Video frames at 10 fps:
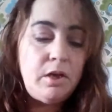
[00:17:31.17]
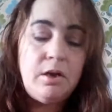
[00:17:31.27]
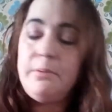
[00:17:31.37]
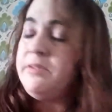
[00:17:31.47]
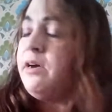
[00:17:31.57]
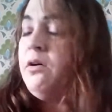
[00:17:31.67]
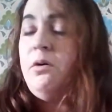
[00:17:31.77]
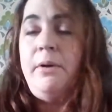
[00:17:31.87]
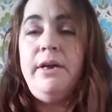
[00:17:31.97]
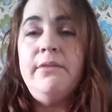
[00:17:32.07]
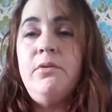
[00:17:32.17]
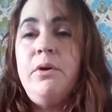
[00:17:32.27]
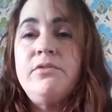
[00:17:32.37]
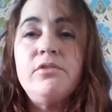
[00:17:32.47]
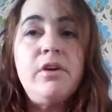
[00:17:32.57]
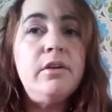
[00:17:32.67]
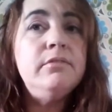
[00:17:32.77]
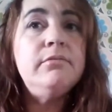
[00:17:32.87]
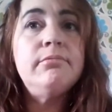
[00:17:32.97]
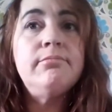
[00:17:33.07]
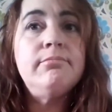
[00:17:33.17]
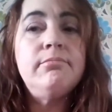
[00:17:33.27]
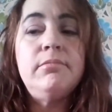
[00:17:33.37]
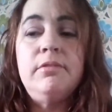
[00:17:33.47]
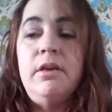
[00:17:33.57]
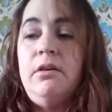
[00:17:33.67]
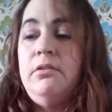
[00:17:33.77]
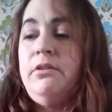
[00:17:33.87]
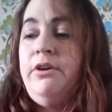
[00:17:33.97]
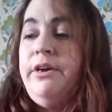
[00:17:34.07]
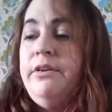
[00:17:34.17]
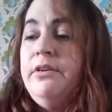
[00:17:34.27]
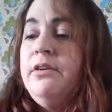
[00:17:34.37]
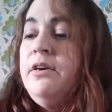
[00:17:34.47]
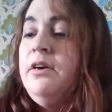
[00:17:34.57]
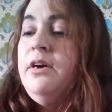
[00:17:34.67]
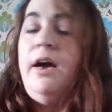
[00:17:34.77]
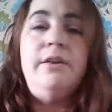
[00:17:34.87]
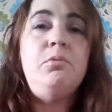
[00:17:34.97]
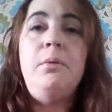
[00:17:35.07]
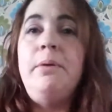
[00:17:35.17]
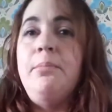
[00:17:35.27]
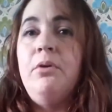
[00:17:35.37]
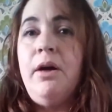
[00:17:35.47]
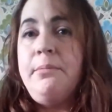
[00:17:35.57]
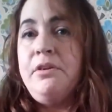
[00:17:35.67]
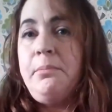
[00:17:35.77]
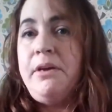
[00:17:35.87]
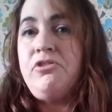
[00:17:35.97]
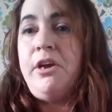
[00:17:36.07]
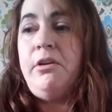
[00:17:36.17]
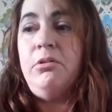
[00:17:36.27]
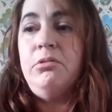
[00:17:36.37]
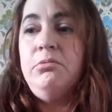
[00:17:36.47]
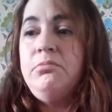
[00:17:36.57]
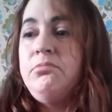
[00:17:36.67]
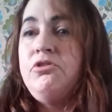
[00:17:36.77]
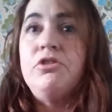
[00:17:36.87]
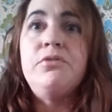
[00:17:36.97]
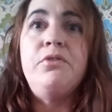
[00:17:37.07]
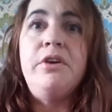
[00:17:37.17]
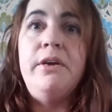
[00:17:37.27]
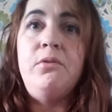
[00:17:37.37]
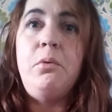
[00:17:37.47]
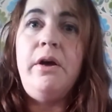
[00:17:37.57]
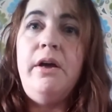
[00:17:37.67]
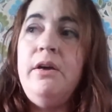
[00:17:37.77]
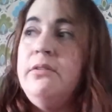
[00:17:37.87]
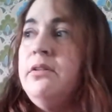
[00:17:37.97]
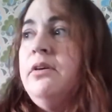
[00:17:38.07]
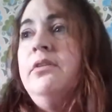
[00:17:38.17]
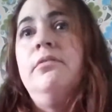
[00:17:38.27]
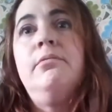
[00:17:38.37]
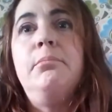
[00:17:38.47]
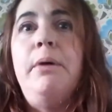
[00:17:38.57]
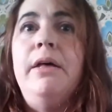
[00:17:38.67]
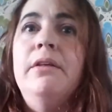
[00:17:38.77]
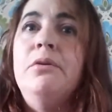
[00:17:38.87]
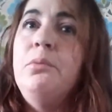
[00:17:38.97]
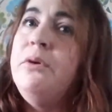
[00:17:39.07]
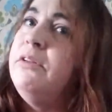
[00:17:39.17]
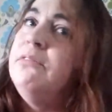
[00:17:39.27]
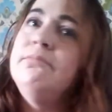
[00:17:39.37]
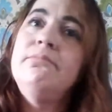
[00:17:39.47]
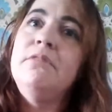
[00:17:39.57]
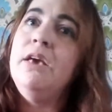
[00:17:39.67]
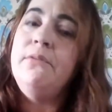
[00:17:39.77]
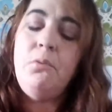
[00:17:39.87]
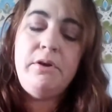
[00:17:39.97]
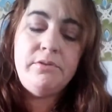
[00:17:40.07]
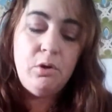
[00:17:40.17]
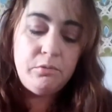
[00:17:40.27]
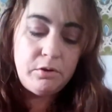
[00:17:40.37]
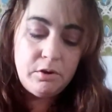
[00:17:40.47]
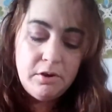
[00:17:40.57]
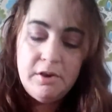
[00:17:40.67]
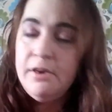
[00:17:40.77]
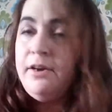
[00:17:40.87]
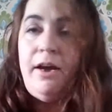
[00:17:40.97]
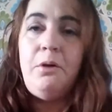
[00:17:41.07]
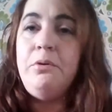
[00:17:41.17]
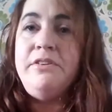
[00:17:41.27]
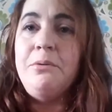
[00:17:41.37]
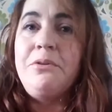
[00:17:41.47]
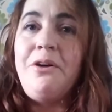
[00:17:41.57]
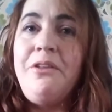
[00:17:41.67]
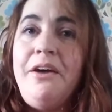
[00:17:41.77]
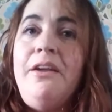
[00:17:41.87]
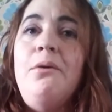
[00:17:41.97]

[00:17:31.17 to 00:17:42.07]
That's how all my giveaways are done. They're hidden. I don't want people coming to my channel just for a giveaway and then bailing when the giveaway's over. I don't want to deal with all that.